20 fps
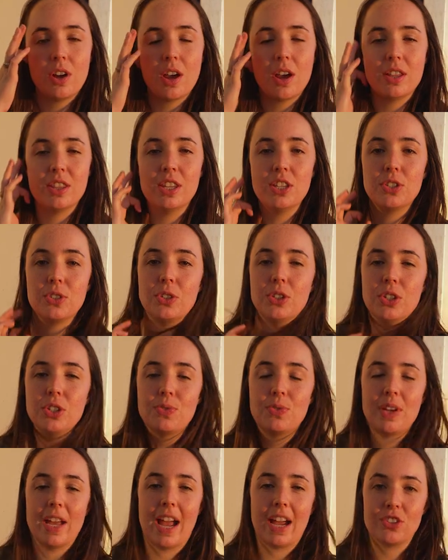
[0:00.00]
Uh, this
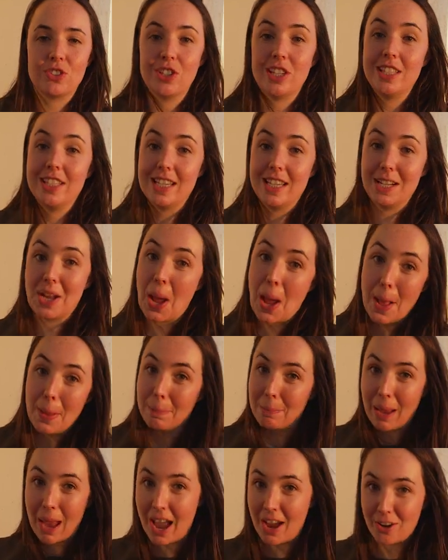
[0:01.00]
cruise, we actually did
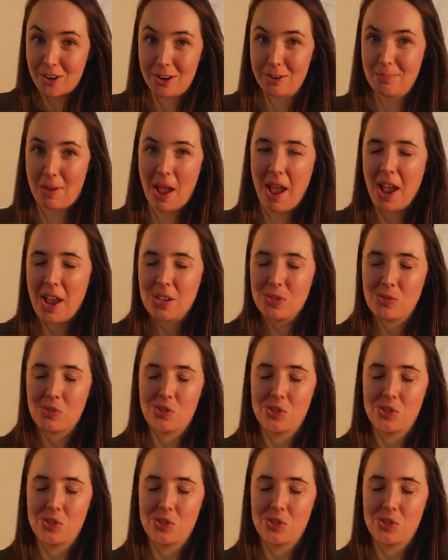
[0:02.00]
unpack our bags,